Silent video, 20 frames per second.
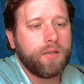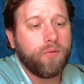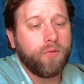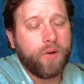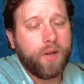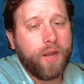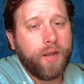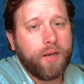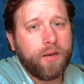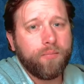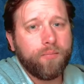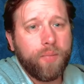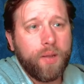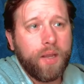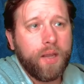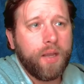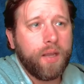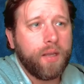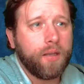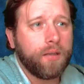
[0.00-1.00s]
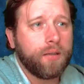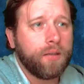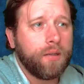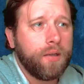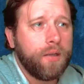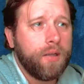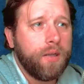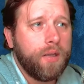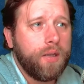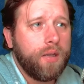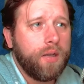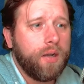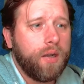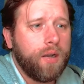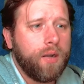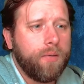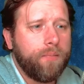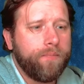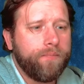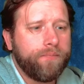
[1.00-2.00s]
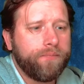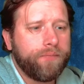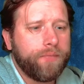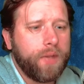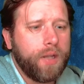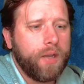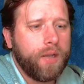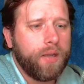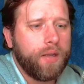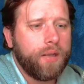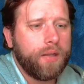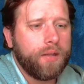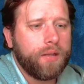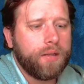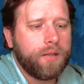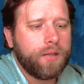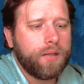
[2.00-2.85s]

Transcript: created being um, uh,